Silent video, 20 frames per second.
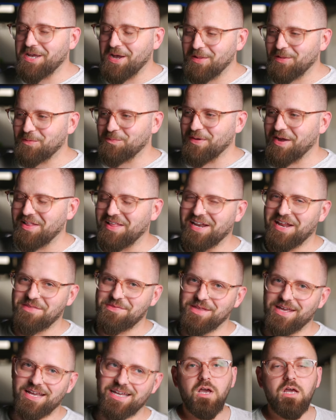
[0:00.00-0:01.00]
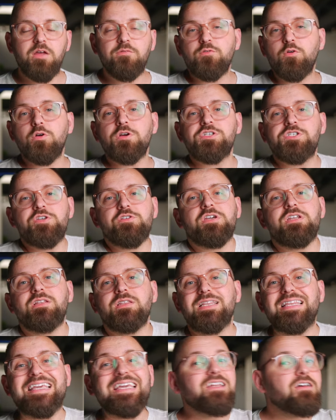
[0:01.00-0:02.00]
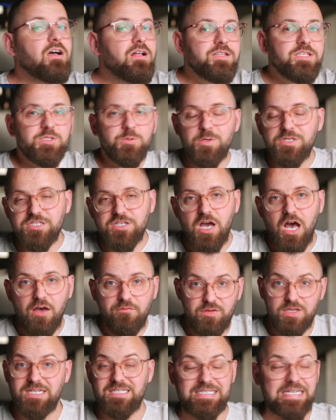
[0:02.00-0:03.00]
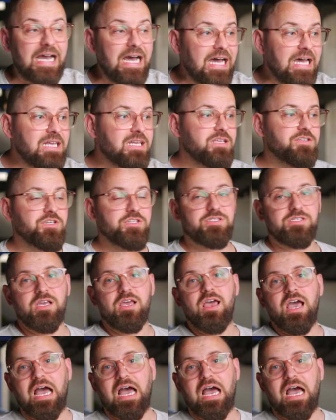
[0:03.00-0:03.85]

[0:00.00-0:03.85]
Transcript: color palette, I think. And of course, you can lean on Swiss coffee a ton and just